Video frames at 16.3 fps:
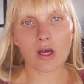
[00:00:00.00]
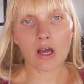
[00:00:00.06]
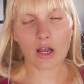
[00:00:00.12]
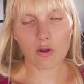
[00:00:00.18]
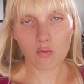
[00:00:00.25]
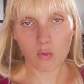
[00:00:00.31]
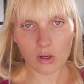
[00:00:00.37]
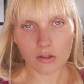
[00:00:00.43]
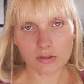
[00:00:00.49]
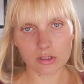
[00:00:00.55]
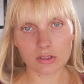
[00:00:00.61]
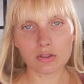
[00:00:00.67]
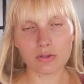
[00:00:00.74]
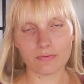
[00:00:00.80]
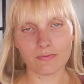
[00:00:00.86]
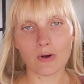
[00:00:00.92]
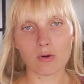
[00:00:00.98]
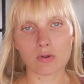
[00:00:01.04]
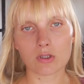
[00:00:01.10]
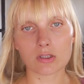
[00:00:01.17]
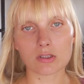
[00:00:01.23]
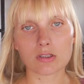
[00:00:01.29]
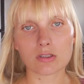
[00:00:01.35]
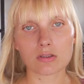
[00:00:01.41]
I wanted to
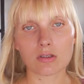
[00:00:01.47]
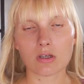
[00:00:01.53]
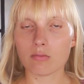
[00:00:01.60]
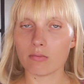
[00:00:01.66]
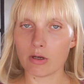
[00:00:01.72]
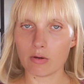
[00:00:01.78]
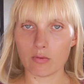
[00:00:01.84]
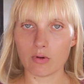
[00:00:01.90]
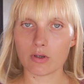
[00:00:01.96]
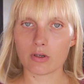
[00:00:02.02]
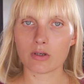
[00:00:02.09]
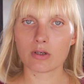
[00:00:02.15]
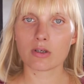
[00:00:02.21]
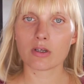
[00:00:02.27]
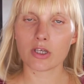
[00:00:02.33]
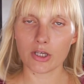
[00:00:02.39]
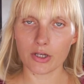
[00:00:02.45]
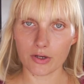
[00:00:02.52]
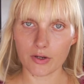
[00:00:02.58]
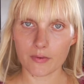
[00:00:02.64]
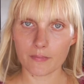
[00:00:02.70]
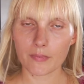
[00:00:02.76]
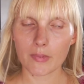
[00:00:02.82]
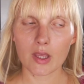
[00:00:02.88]
focus on my work
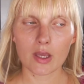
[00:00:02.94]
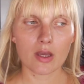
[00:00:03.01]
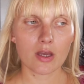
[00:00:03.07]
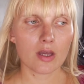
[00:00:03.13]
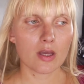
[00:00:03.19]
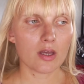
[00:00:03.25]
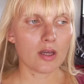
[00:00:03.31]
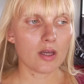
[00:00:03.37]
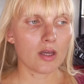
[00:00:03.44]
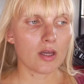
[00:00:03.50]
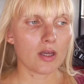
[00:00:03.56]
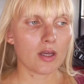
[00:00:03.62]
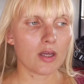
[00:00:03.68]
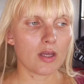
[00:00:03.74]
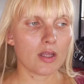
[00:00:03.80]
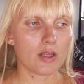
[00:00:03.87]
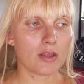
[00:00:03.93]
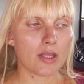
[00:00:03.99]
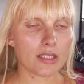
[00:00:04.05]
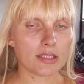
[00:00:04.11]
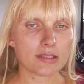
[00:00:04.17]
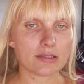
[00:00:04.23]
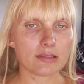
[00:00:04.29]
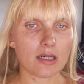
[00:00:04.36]
here.
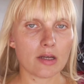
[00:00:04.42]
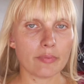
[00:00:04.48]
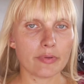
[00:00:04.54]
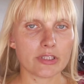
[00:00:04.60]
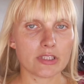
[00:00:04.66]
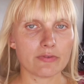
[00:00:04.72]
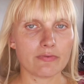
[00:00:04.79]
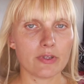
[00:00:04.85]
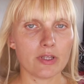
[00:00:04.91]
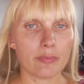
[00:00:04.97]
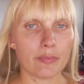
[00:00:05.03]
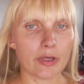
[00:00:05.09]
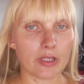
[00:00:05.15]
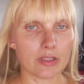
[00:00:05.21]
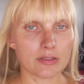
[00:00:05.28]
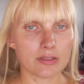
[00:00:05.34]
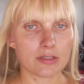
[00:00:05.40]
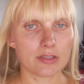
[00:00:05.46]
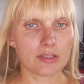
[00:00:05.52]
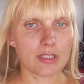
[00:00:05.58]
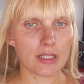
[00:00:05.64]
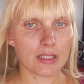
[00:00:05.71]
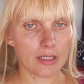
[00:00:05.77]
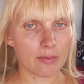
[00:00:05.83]
Next stop is the
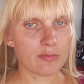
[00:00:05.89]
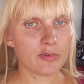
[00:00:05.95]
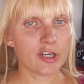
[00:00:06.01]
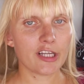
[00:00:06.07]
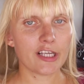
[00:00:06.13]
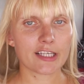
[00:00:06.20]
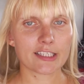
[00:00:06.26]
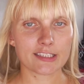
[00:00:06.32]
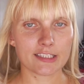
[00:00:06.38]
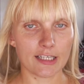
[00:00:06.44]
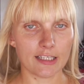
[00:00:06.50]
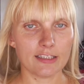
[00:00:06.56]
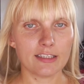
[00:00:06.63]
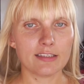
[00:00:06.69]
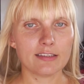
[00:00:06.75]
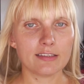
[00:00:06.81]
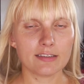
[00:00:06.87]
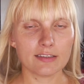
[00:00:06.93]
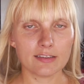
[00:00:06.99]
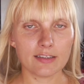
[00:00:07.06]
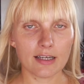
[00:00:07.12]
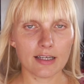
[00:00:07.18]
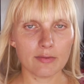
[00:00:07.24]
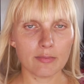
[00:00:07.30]
Philippines, and I'm really excited to do
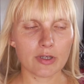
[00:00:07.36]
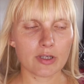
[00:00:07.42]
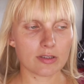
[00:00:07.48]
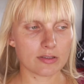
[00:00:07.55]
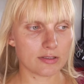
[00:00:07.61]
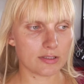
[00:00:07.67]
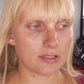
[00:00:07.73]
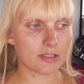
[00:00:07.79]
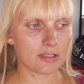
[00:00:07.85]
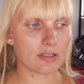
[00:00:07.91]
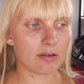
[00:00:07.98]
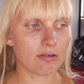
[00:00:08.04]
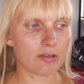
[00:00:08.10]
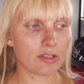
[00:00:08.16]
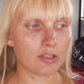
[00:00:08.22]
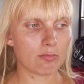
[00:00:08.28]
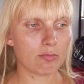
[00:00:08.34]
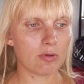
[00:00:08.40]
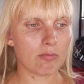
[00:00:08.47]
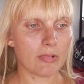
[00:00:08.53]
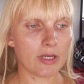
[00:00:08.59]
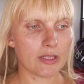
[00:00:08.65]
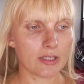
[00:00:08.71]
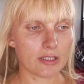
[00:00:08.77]
that because this is going to be
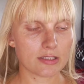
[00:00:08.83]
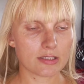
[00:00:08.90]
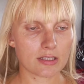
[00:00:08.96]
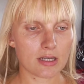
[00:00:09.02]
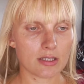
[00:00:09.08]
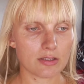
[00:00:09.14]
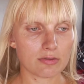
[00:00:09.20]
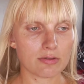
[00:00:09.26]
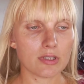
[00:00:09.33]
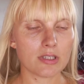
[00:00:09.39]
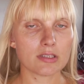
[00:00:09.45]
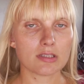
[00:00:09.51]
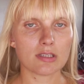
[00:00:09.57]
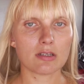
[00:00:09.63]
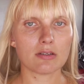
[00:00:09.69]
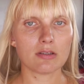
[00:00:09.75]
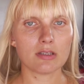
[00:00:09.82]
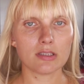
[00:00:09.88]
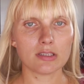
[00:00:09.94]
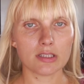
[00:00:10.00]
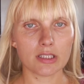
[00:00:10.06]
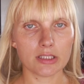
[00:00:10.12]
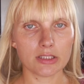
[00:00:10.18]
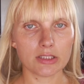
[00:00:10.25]
my next country in
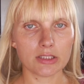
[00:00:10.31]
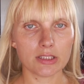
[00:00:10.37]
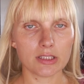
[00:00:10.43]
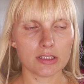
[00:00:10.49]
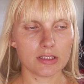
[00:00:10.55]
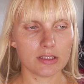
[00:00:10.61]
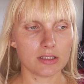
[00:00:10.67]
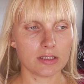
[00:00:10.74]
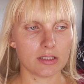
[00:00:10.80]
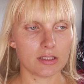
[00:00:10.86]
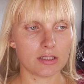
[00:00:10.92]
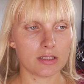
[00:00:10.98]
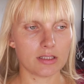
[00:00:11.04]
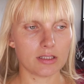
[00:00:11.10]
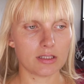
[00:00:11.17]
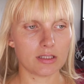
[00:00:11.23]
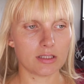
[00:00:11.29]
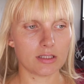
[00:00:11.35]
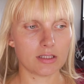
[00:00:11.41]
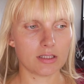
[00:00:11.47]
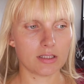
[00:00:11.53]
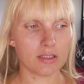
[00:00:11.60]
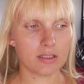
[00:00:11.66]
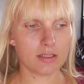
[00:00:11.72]
Southeast Asia,
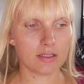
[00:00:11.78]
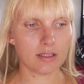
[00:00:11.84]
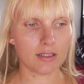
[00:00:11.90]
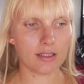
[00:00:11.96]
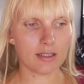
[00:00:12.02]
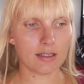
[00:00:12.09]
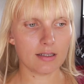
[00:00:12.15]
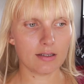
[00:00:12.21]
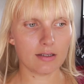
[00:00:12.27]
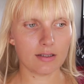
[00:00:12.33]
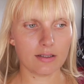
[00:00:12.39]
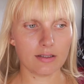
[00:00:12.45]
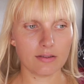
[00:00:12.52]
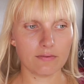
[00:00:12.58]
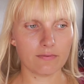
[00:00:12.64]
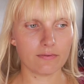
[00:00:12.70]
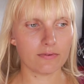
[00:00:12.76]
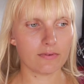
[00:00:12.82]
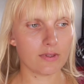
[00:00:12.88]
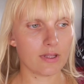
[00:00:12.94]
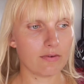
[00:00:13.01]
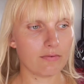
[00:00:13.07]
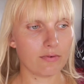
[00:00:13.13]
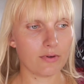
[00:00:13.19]
and I
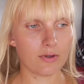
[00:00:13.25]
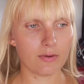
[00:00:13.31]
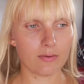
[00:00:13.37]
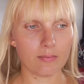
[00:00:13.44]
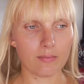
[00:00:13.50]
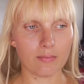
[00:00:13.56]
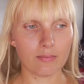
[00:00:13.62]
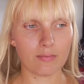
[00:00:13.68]
never